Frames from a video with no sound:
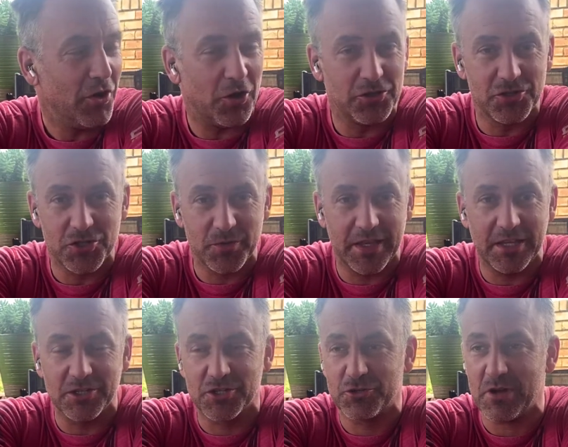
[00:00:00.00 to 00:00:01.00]
on
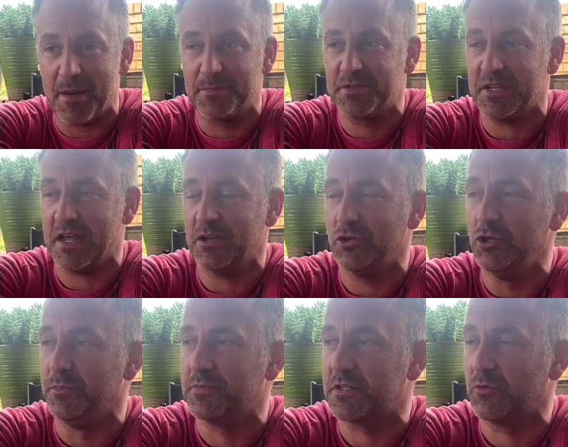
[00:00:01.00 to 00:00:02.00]
swinging straps and
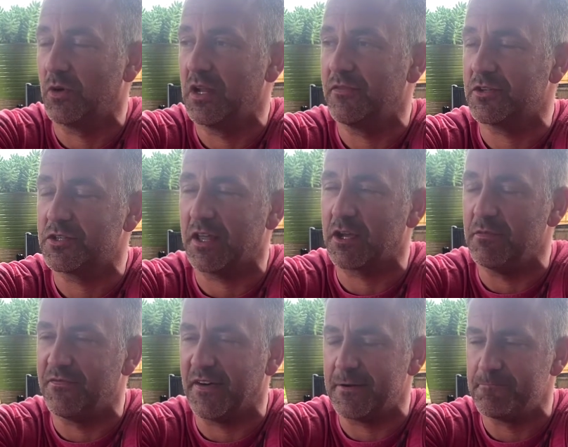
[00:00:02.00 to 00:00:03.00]
hoops and whatever. So that could be
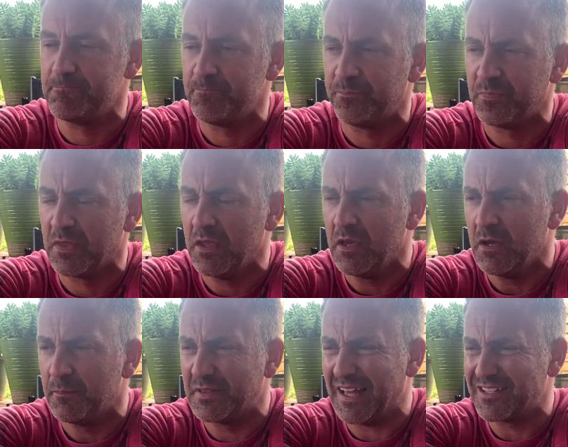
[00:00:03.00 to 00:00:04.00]
fun.
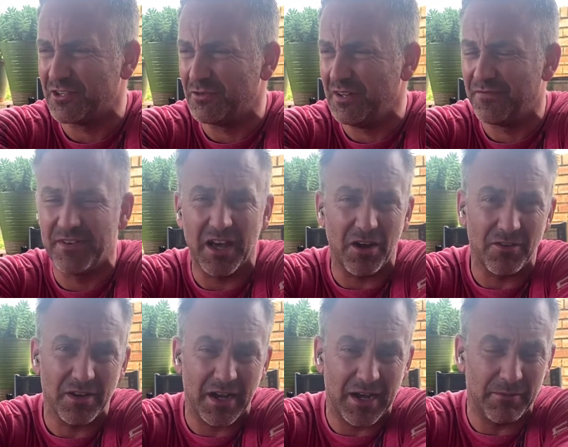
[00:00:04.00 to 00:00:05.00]
But that's it really for now.
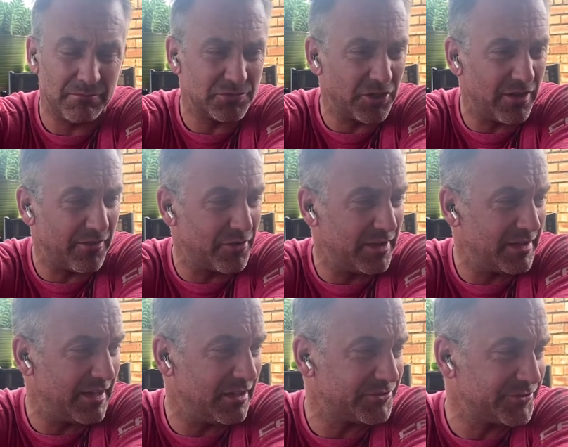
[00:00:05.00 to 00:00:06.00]
Um, sorry, I've got
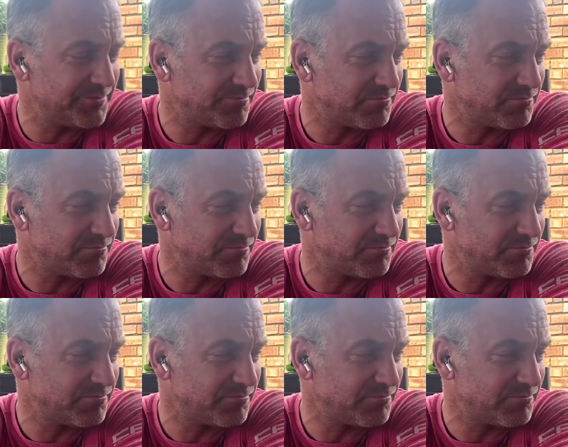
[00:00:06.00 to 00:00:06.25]
nothing else.